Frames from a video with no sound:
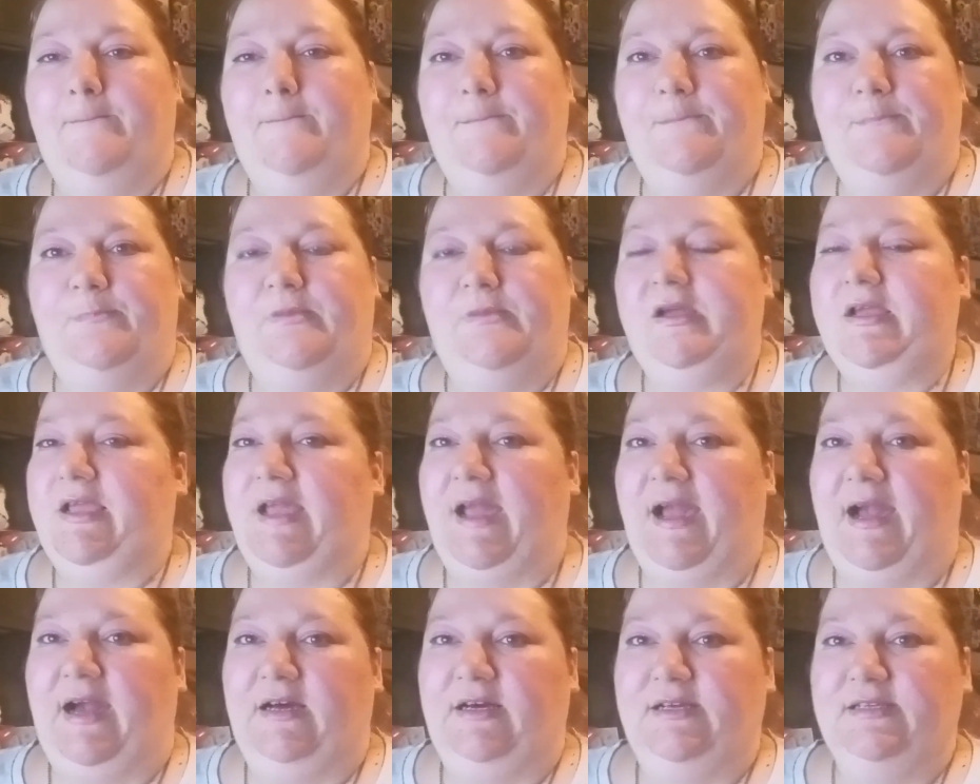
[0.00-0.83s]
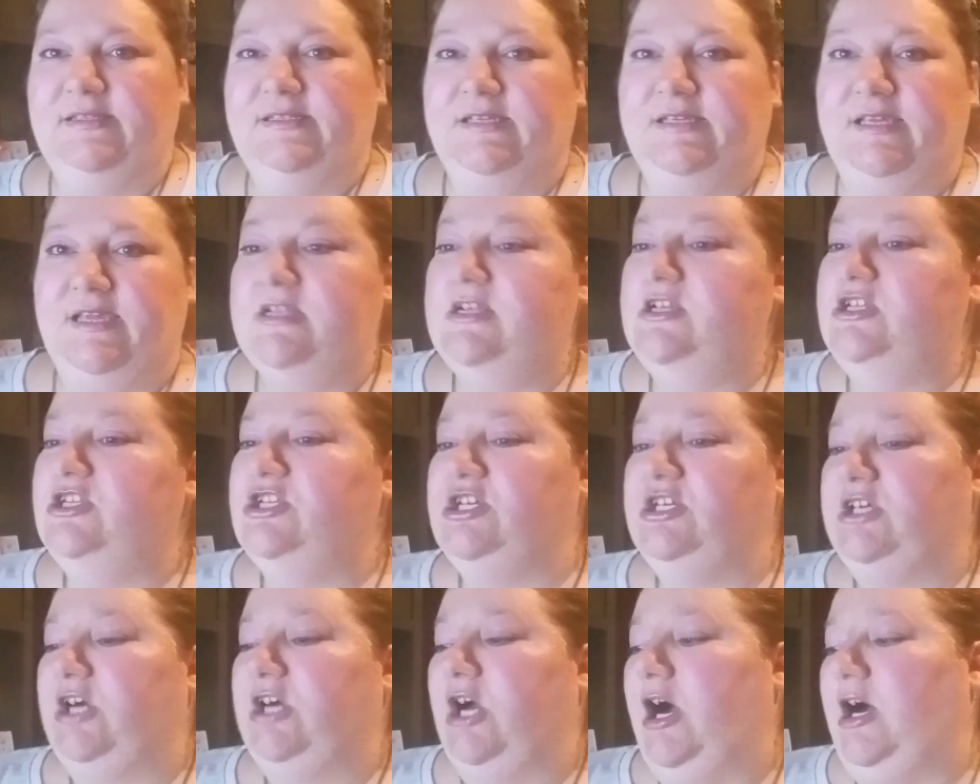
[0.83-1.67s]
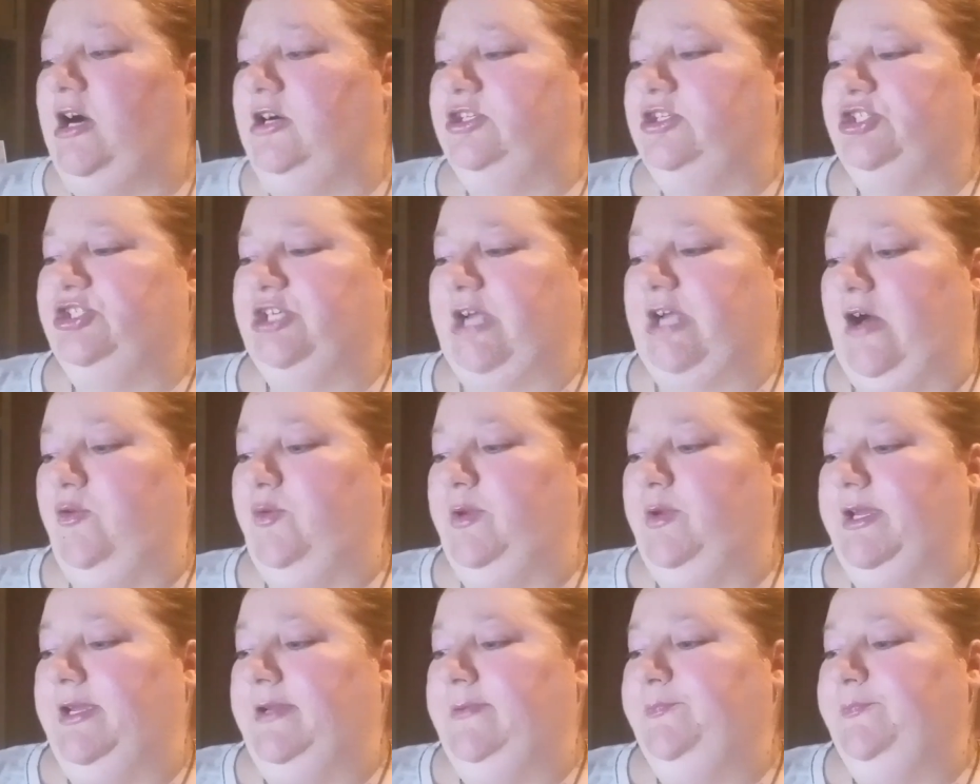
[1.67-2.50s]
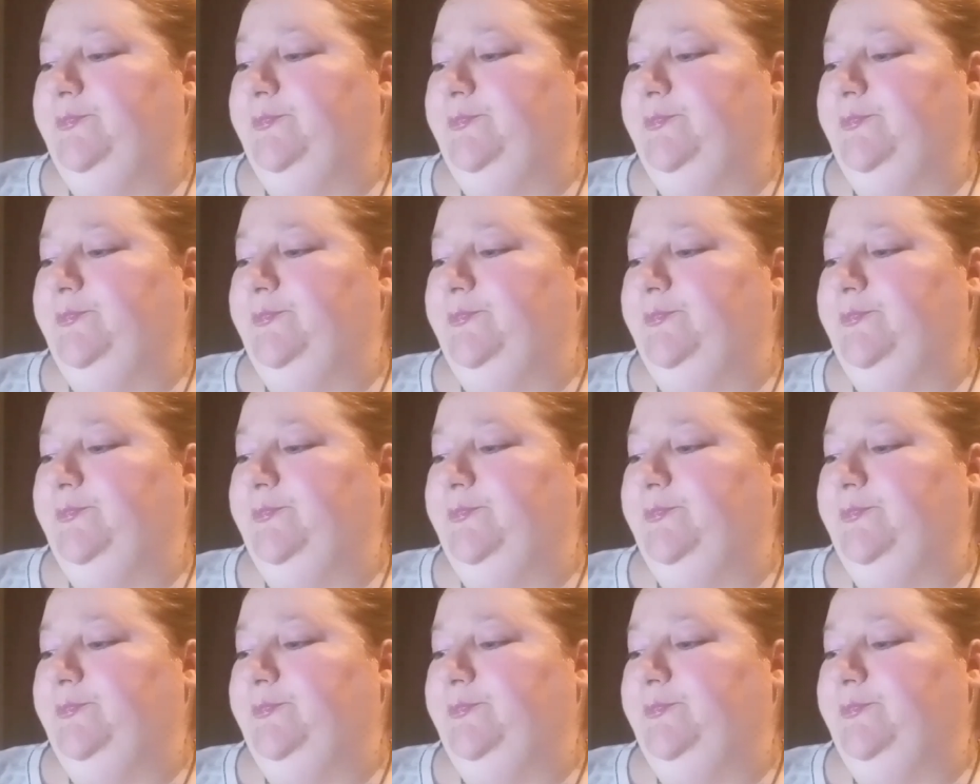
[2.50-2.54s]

But yeah, let's get into the haul, shall we?